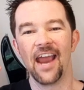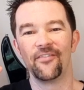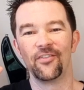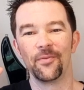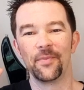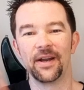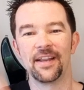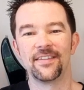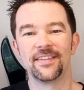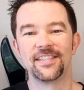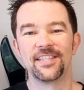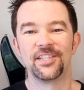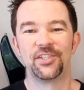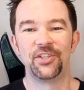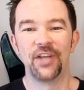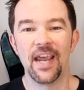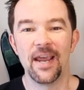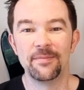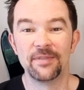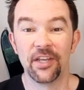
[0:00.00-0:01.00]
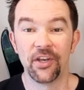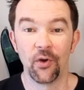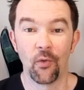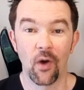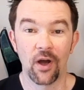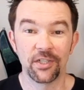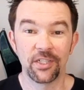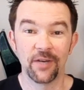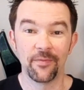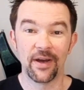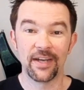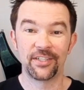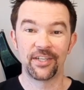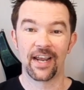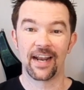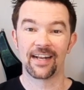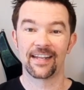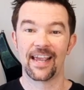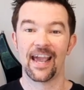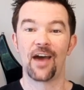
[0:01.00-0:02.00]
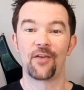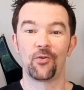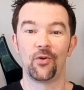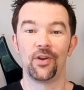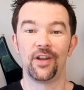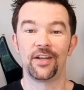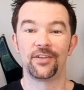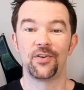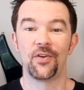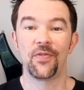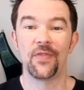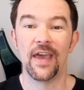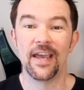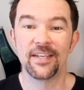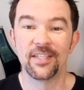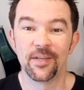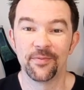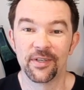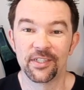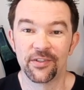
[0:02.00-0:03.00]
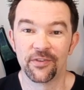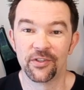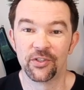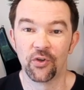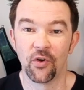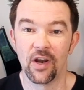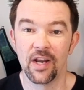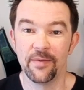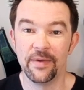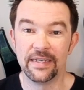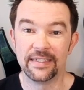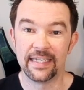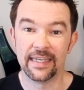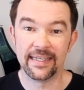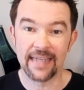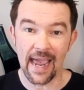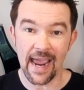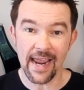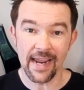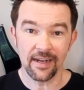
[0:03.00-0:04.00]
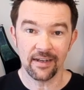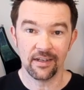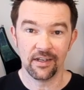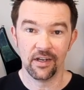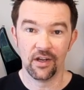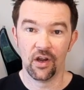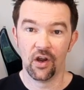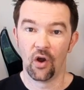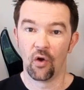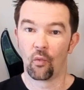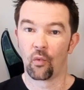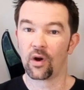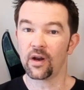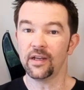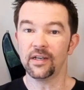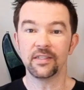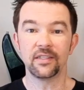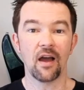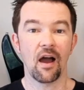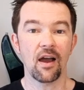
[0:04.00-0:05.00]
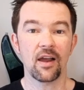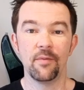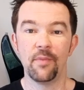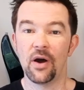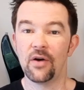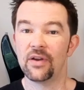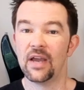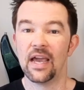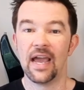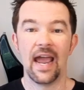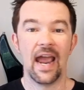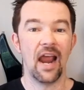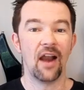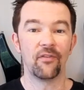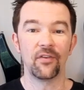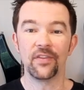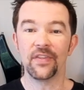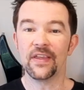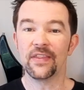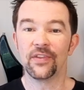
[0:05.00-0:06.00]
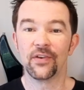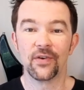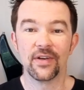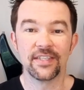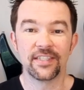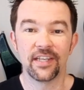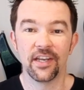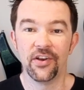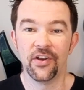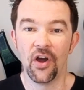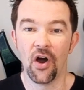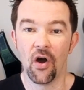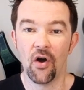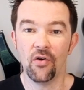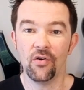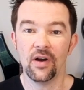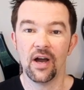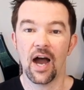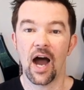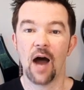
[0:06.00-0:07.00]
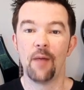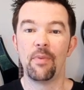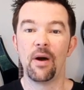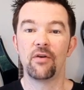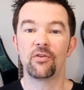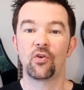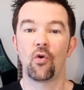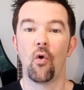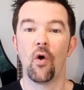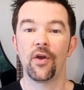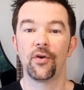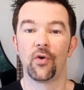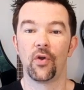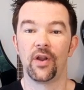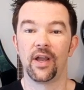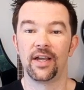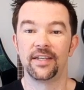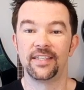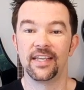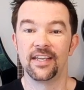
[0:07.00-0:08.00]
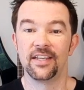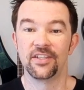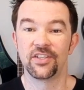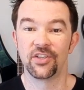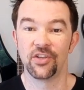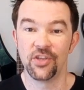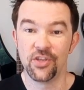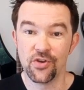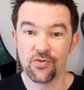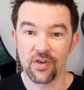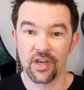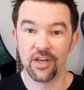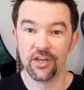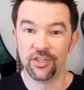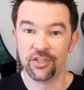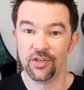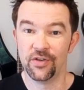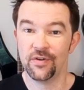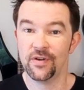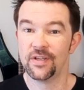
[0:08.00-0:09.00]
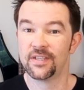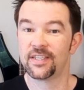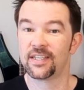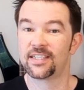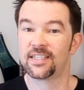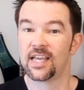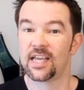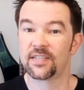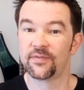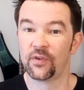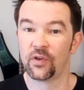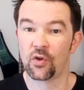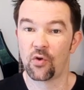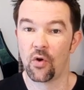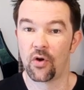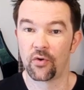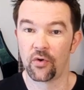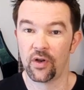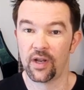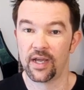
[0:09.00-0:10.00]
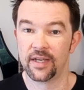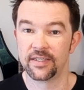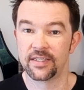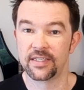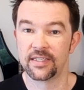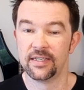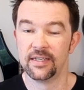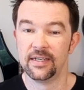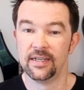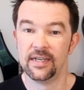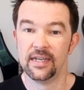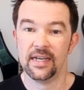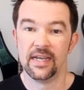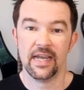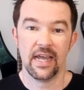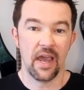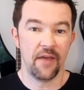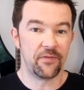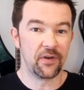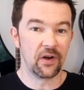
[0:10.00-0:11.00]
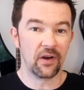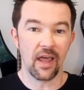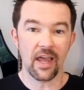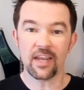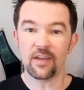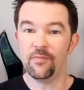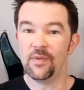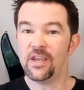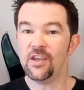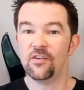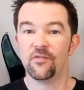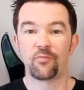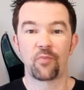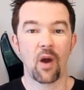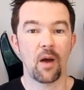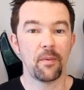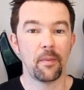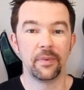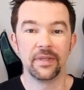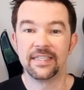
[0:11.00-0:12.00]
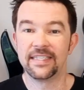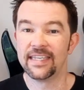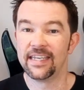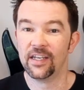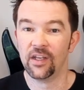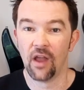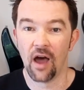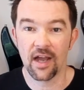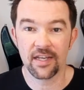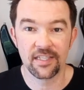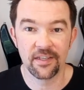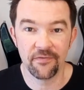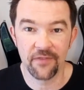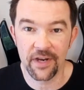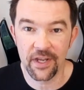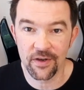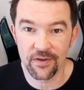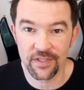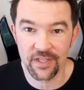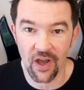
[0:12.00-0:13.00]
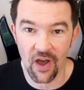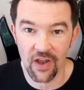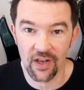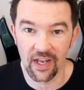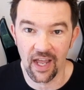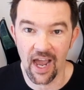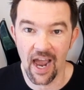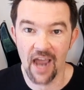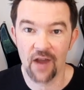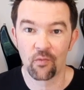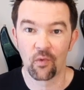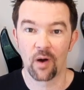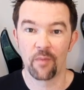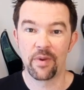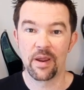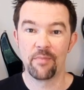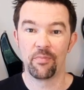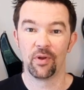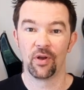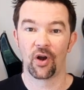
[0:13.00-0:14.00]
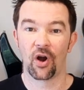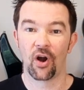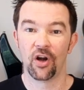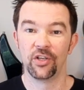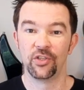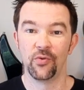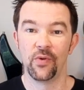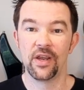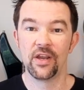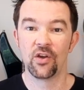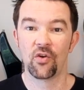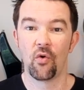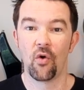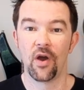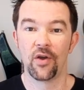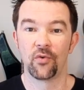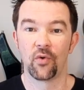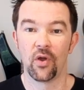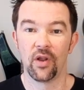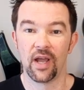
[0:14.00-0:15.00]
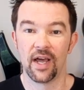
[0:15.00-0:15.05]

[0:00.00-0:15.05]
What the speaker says: everybody, this is James, and you're watching my channel CADroll Hunter. Thanks so much for joining me. Today, we're going to talk about everything there is to know about coin roll hunting so you can do successful coin roll hunts. If you're like me, you've probably seen lots of videos online where people are doing coin roll